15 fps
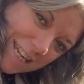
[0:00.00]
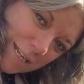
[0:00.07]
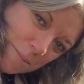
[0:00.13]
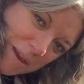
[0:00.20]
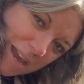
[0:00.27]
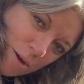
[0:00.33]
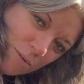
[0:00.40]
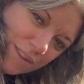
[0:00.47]
them
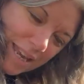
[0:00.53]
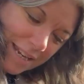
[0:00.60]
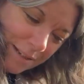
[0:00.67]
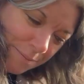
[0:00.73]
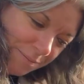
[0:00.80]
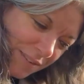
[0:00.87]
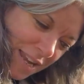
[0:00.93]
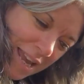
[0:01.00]
out, then
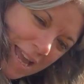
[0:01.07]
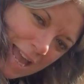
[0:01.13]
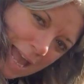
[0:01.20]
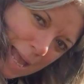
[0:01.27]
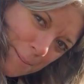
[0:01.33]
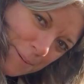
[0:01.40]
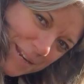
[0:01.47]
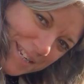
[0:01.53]

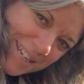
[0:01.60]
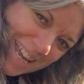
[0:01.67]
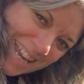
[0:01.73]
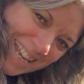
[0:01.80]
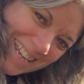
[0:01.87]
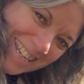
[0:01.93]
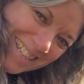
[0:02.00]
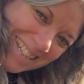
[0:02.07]
happy
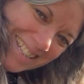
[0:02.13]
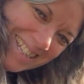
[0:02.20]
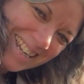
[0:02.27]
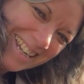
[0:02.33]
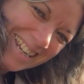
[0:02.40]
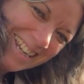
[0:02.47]
days.